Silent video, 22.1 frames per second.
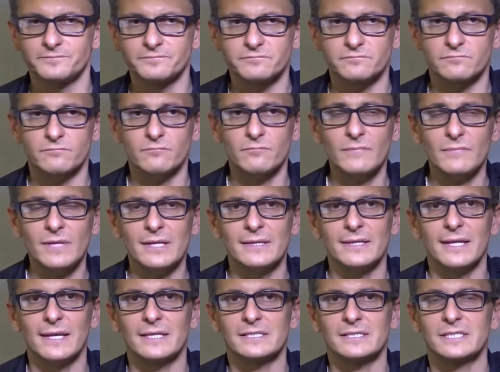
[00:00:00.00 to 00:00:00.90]
of the
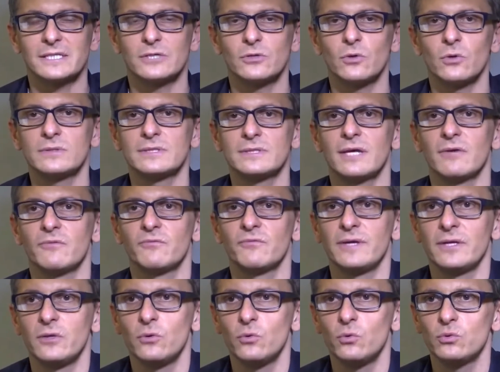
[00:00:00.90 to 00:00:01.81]
second coming
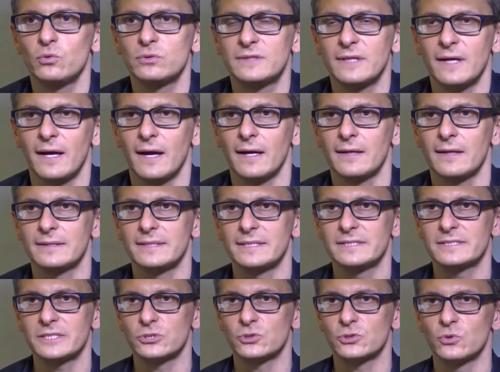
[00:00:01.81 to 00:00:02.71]
of Jesus,
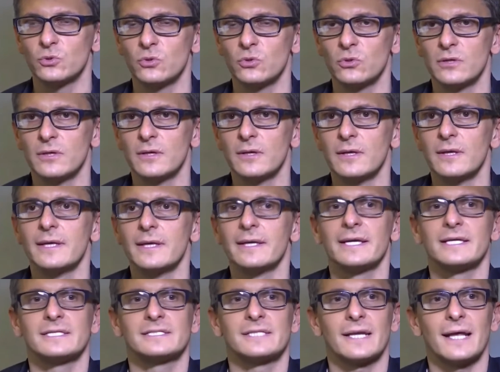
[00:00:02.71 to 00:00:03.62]
which will
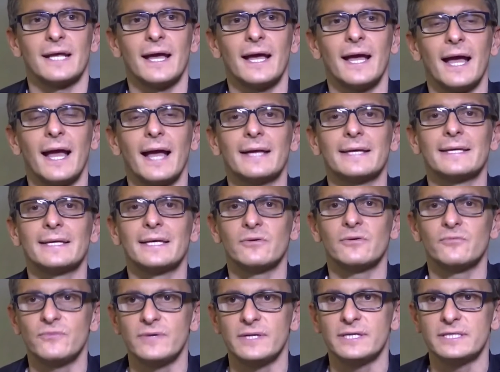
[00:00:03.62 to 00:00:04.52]
also be
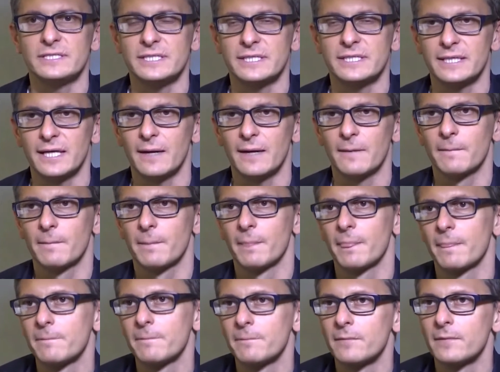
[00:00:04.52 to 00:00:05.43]
physical.
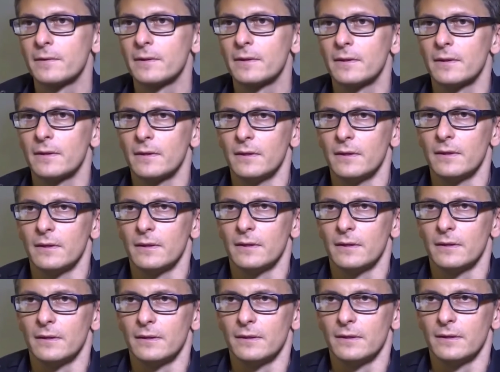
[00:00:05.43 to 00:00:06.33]
And
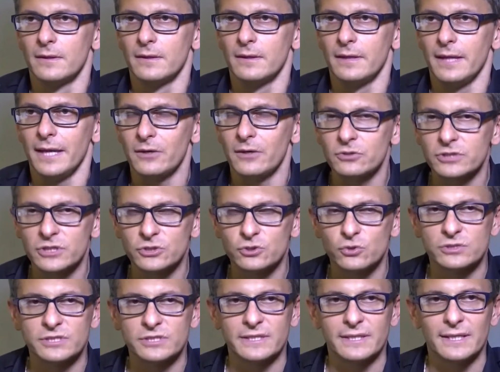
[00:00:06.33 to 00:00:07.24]
what will happen
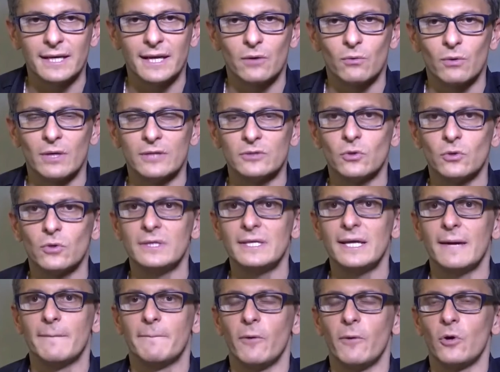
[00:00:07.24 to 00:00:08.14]
when the
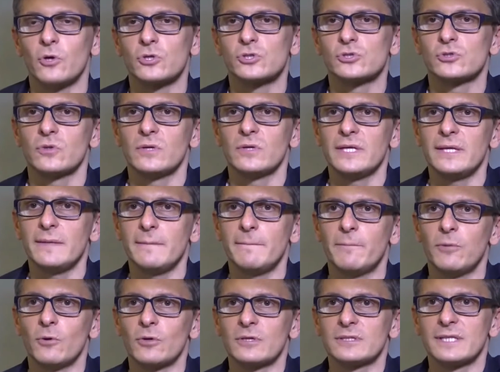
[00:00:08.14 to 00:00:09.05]
apostles will
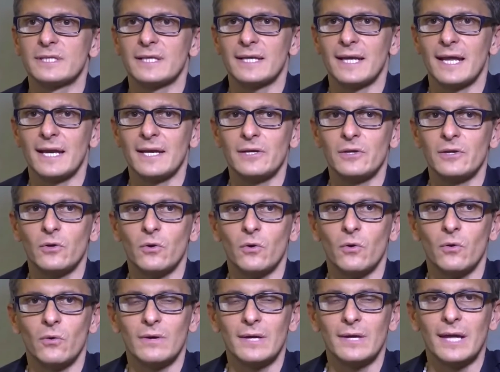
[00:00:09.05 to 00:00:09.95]
bring the
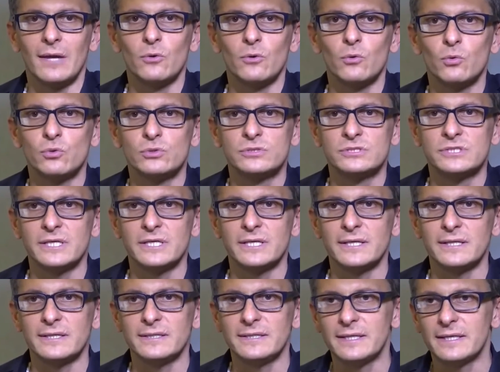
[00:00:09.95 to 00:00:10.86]
light
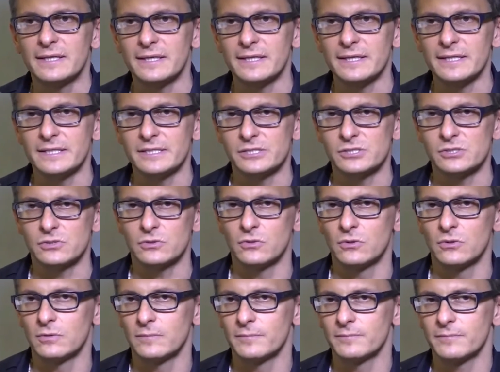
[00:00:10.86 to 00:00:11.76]
of Christ to
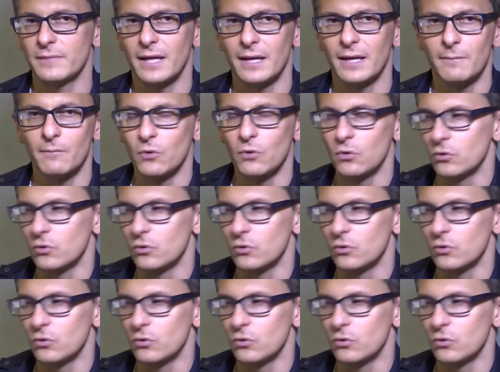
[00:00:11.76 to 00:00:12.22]
the world?